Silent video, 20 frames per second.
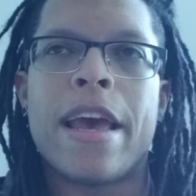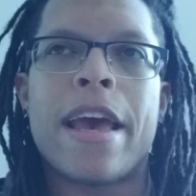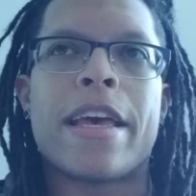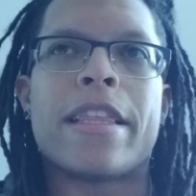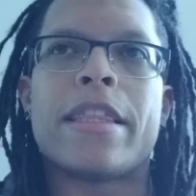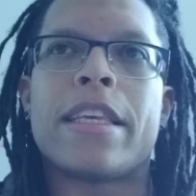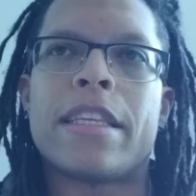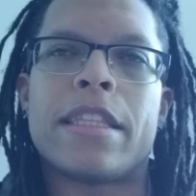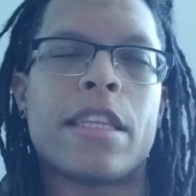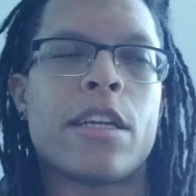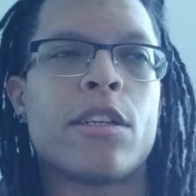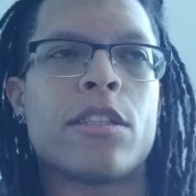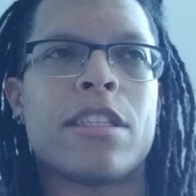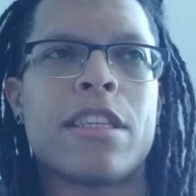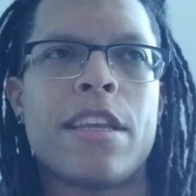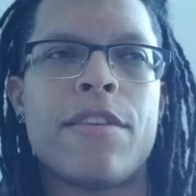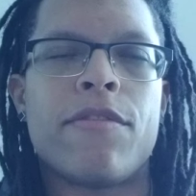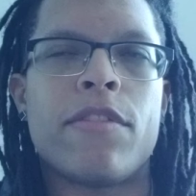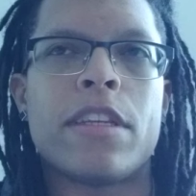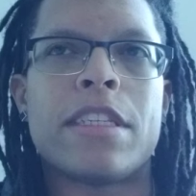And then
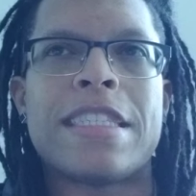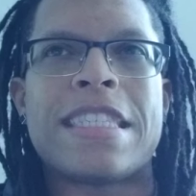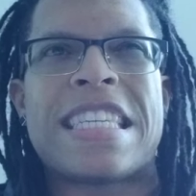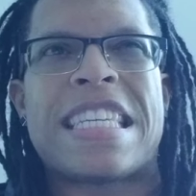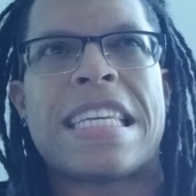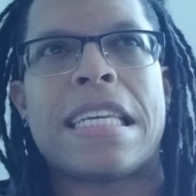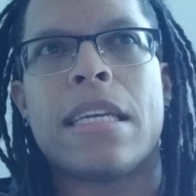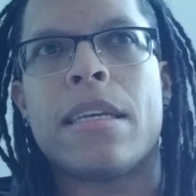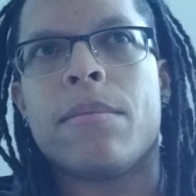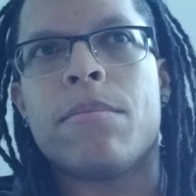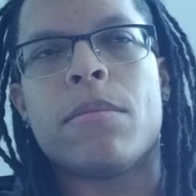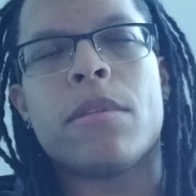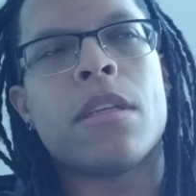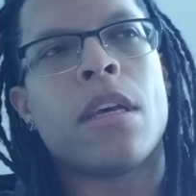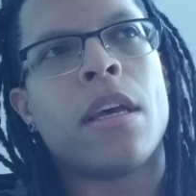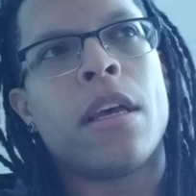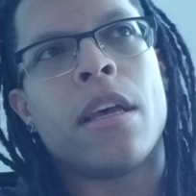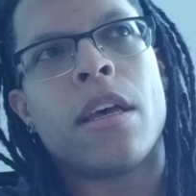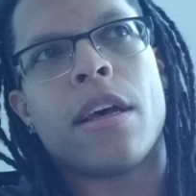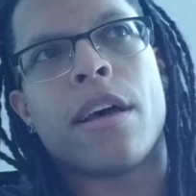there's even
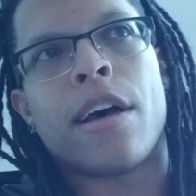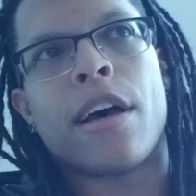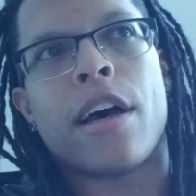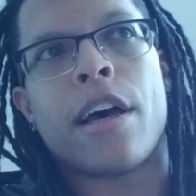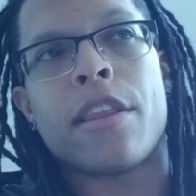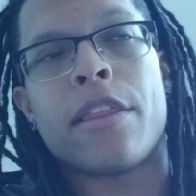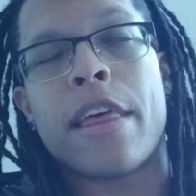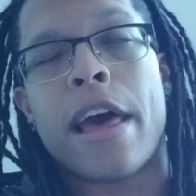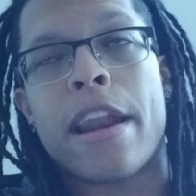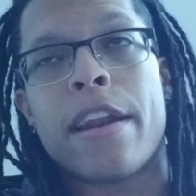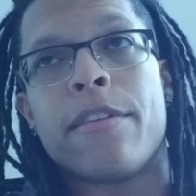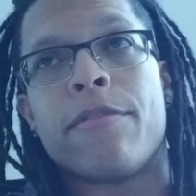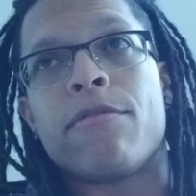teams that